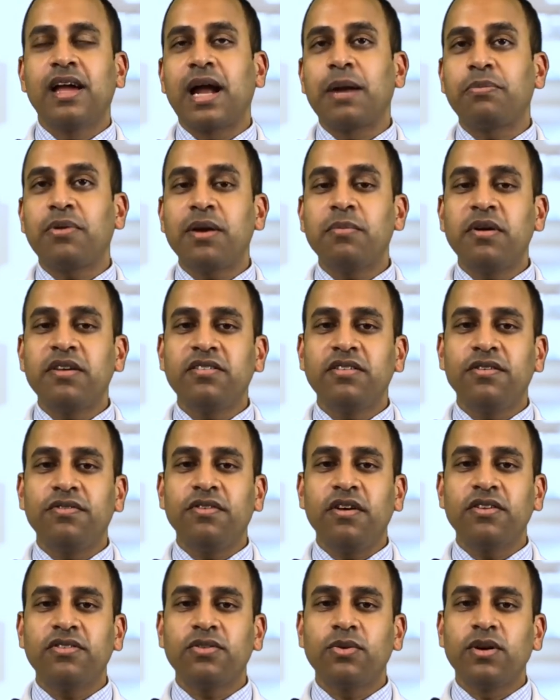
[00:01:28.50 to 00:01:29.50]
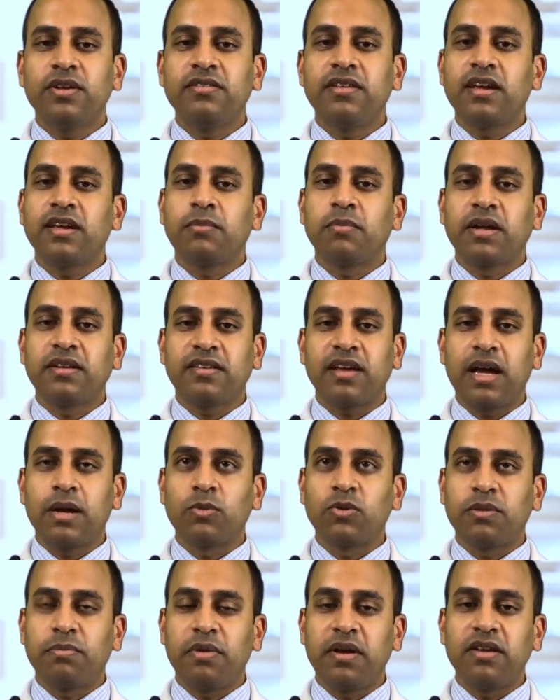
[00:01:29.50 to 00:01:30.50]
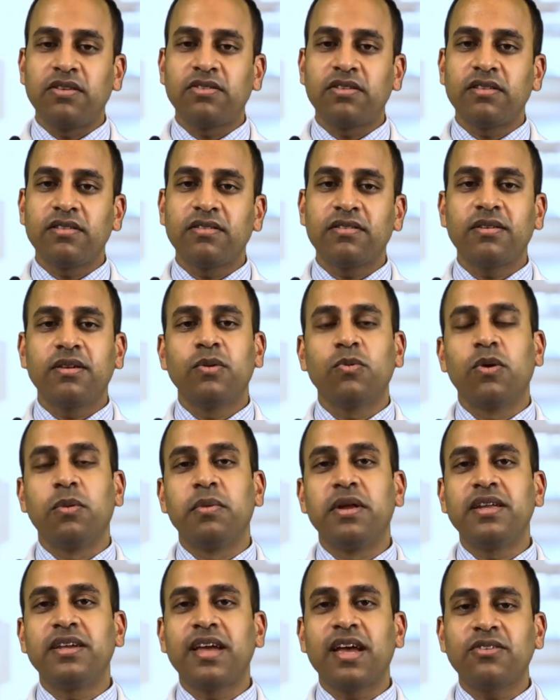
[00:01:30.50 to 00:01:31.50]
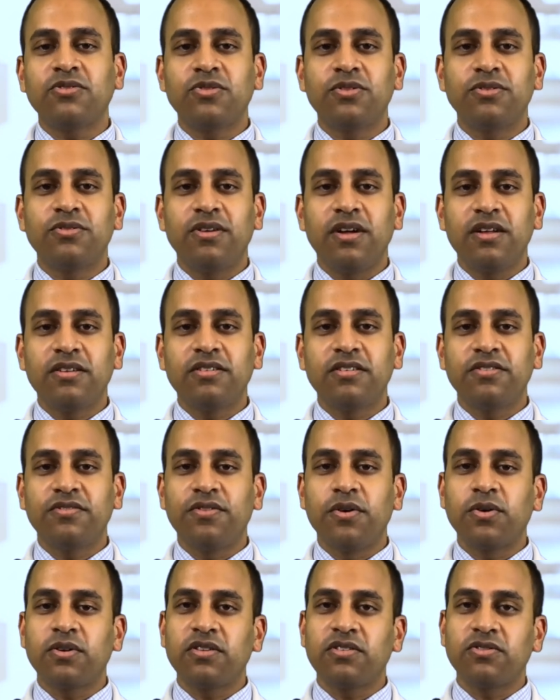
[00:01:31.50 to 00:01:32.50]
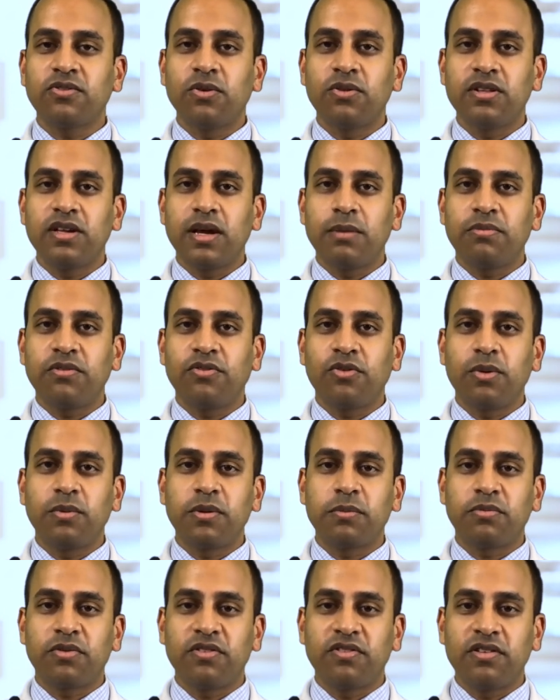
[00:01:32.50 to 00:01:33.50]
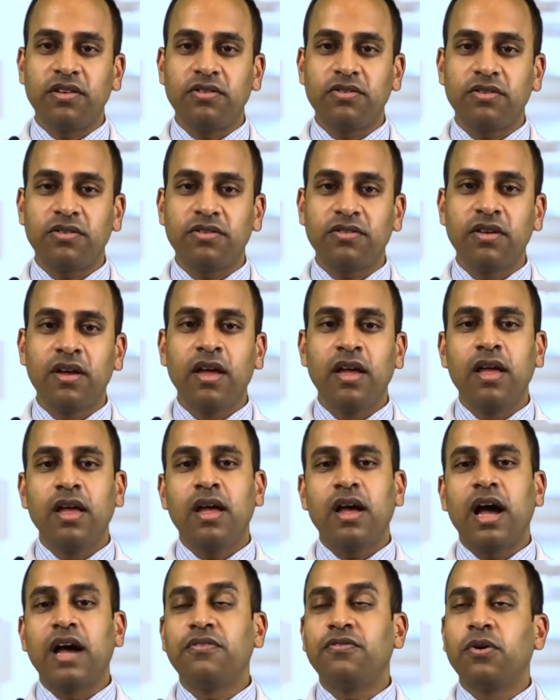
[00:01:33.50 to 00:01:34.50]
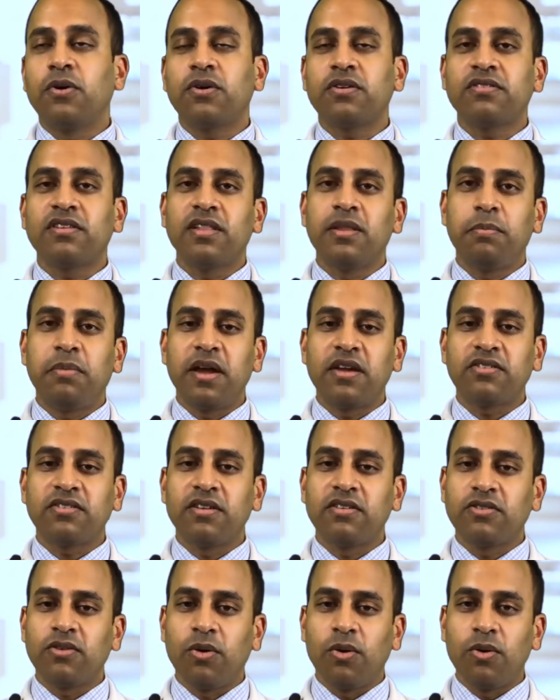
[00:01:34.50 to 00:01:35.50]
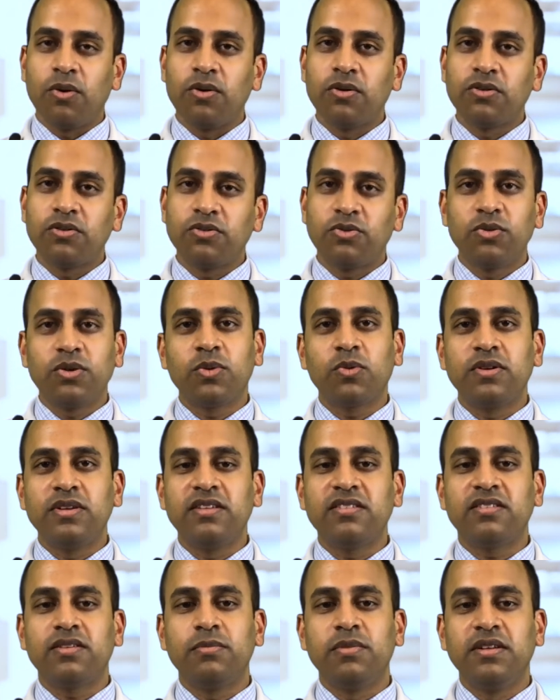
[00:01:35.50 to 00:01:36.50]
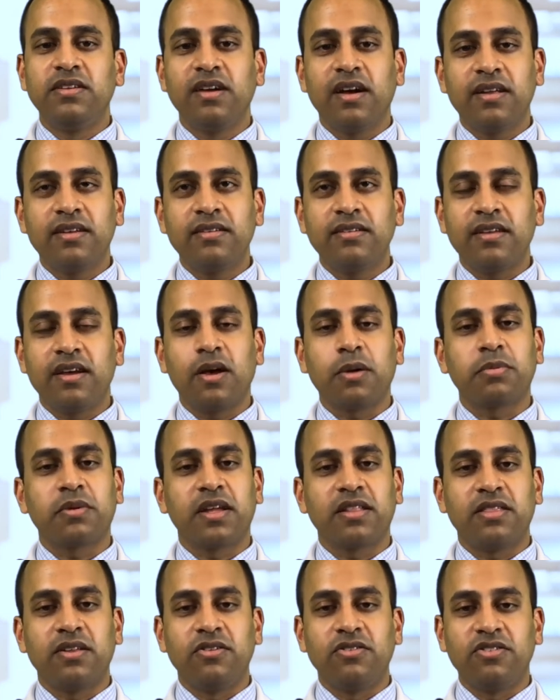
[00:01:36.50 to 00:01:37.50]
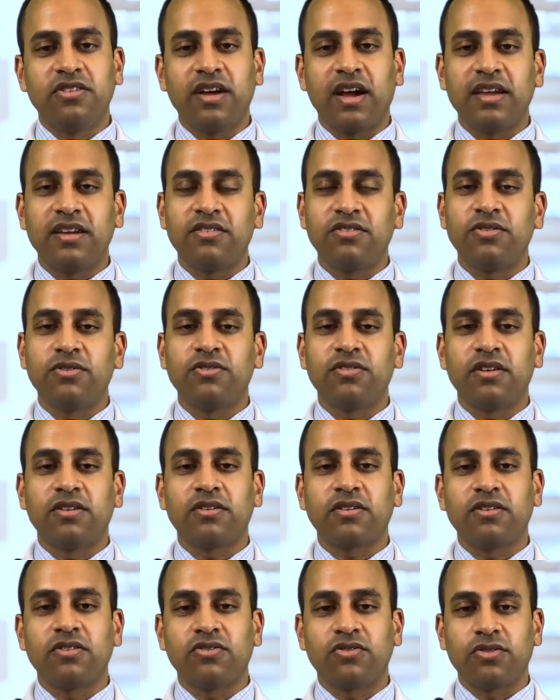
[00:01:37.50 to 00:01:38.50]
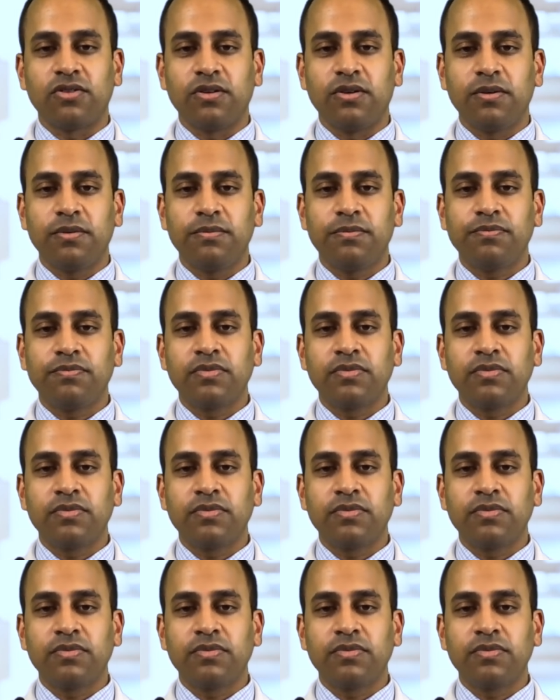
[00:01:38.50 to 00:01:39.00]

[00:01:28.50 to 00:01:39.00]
I pride myself also on taking my time with patients. While many gastroenterologists focus solely on performing procedures, I focus on the patient as a whole, doing what needs to be done to help get their GI issues under control.